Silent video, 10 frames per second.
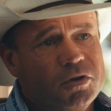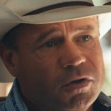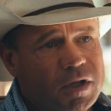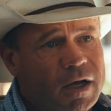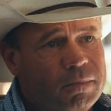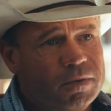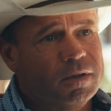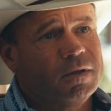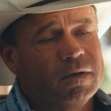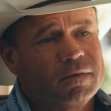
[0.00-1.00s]
do that,
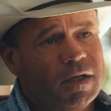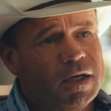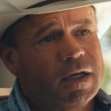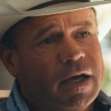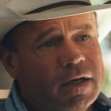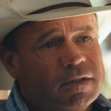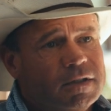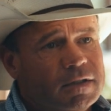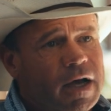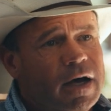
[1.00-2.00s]
putting everything
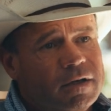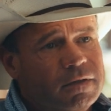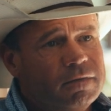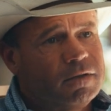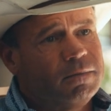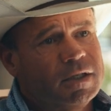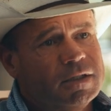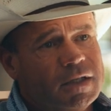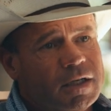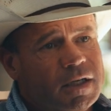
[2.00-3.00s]
else out of it the best I